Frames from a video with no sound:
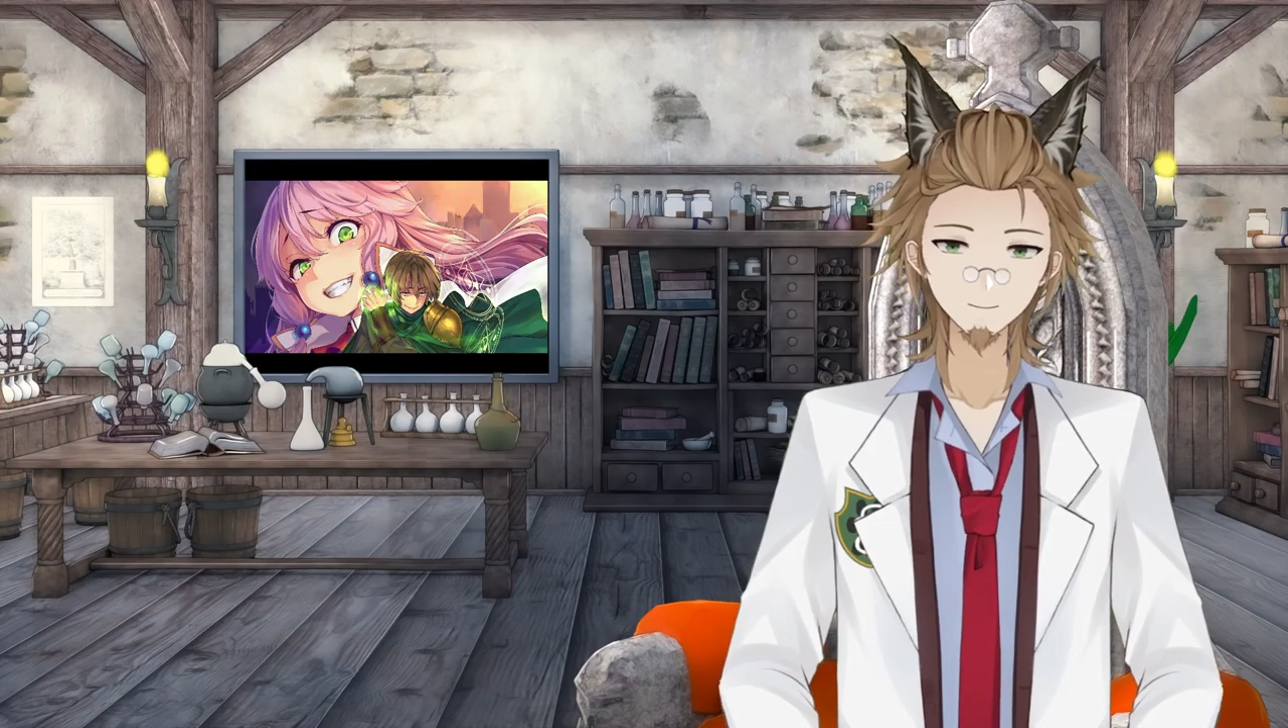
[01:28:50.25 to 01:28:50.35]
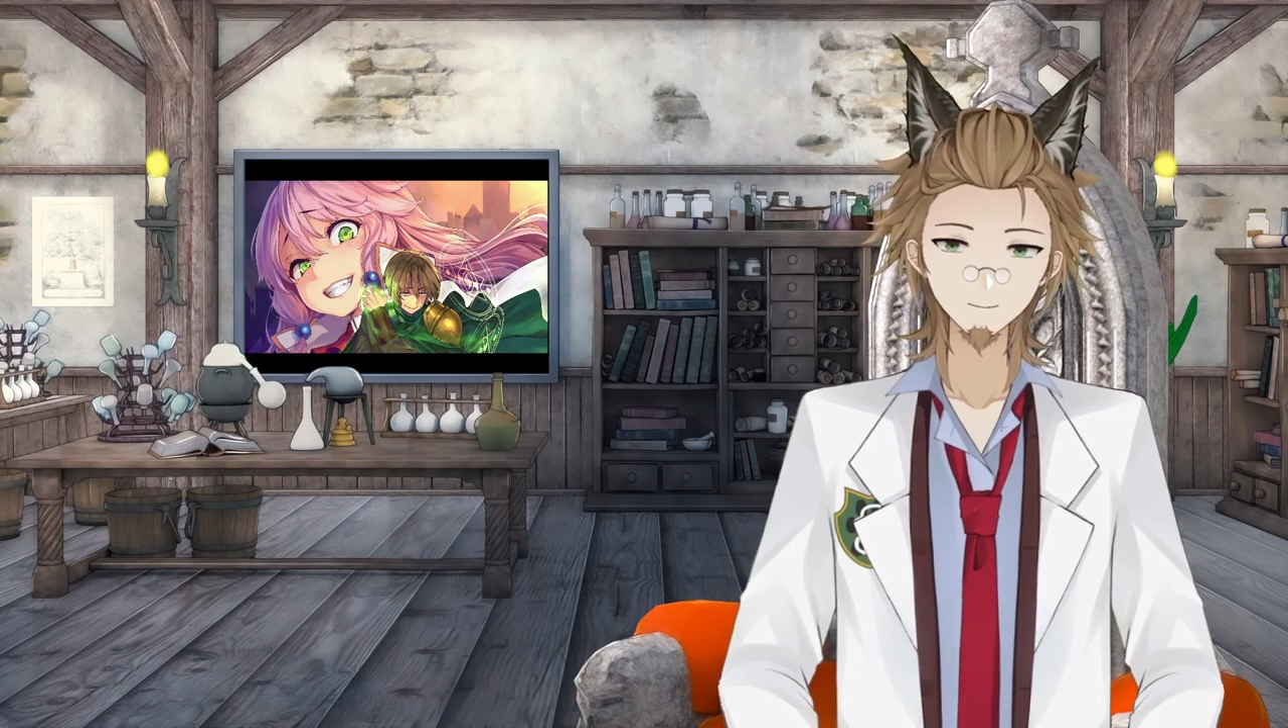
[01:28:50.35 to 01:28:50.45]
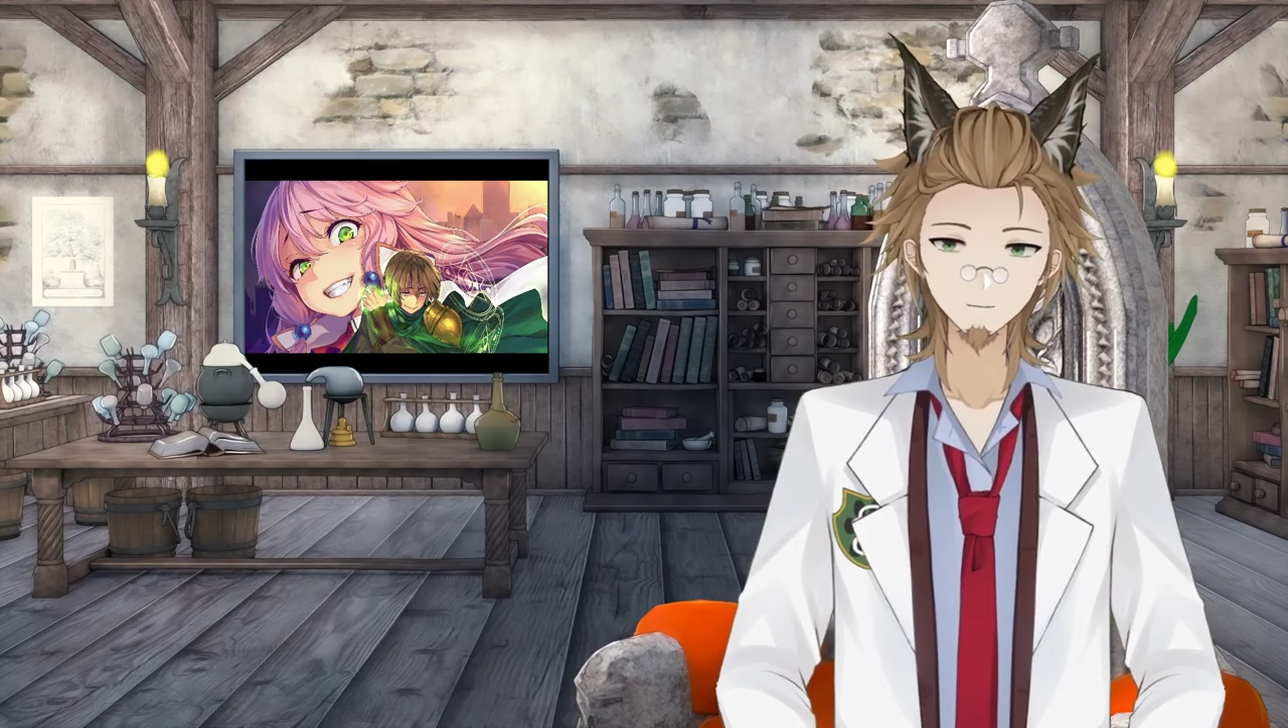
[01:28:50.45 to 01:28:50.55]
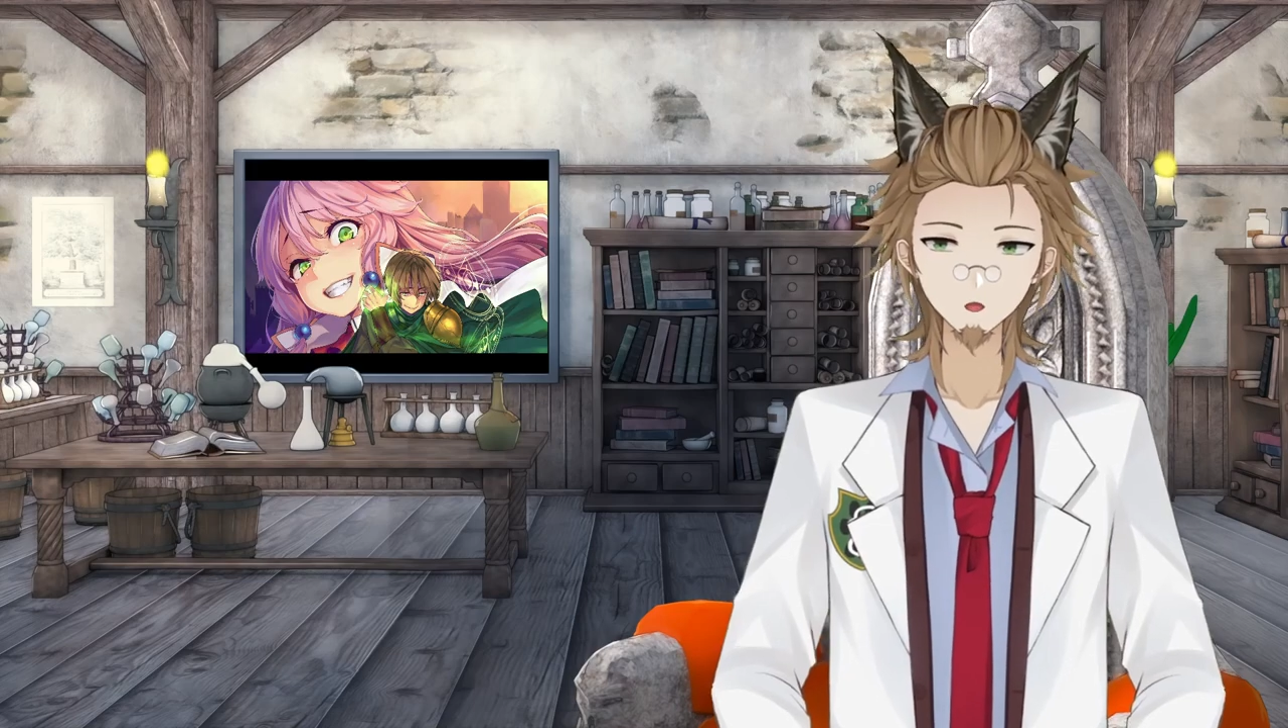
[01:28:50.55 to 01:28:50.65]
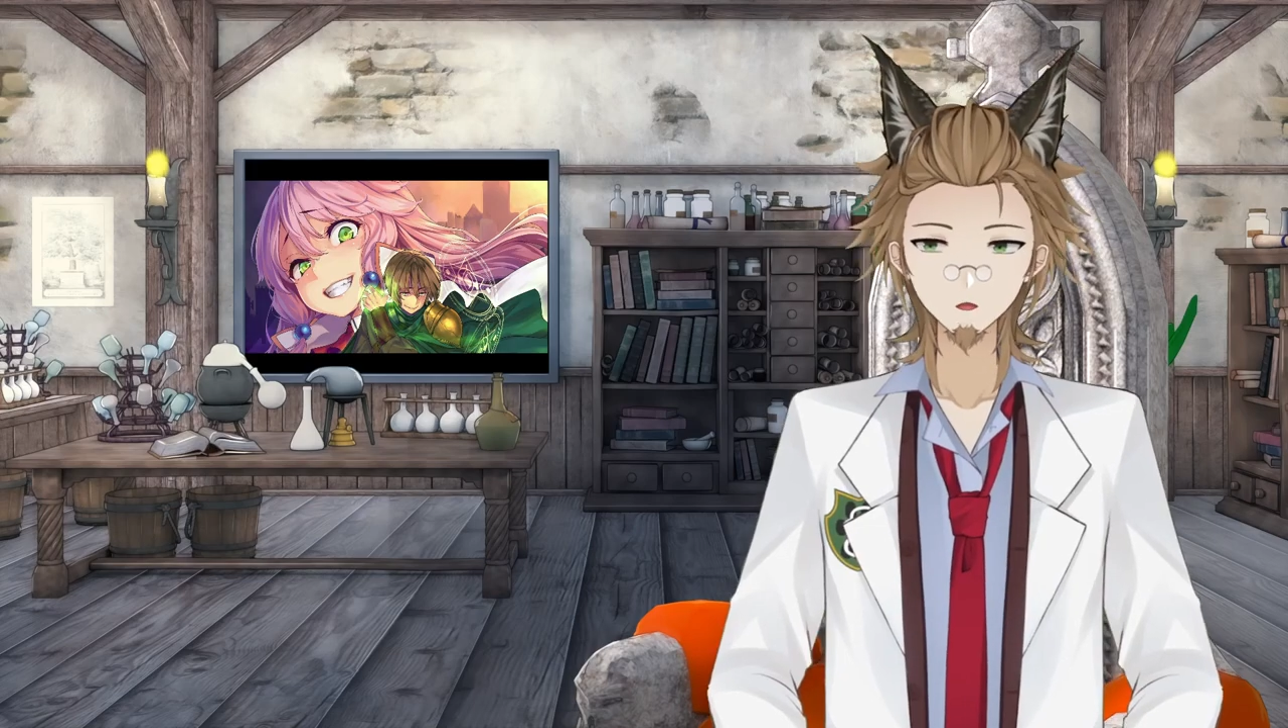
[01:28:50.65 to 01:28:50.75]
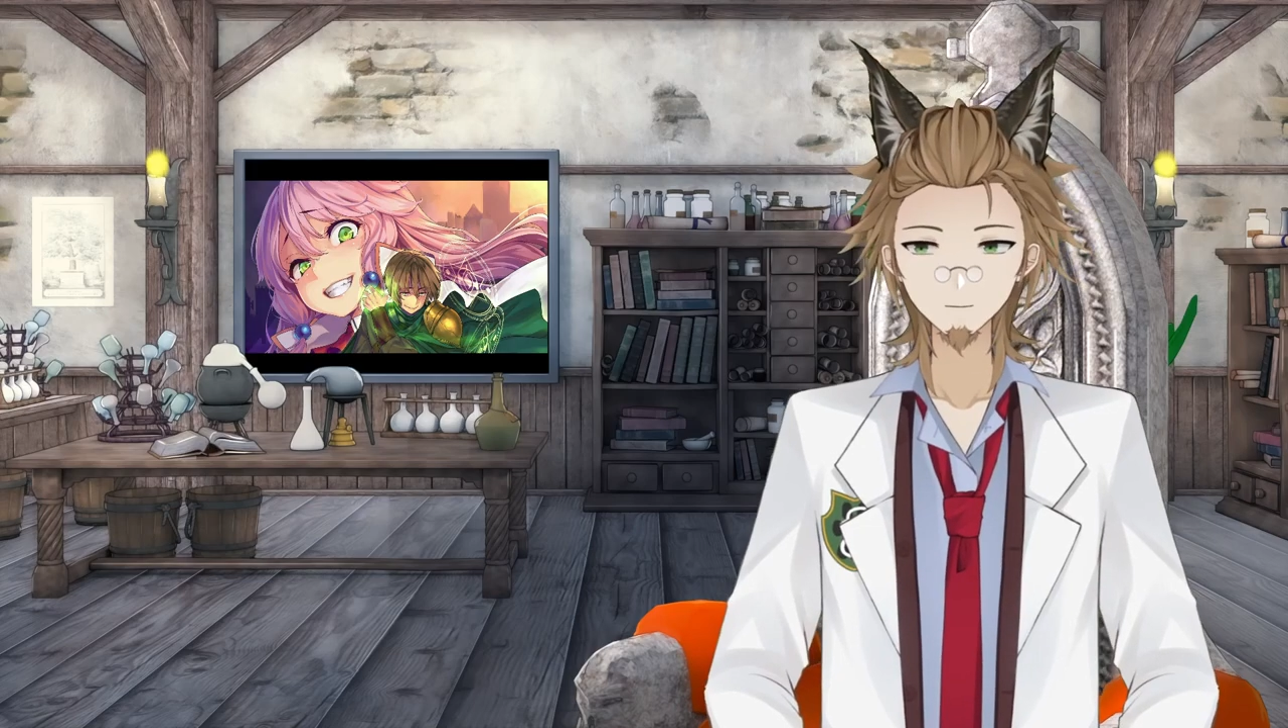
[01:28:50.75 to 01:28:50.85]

and he can actually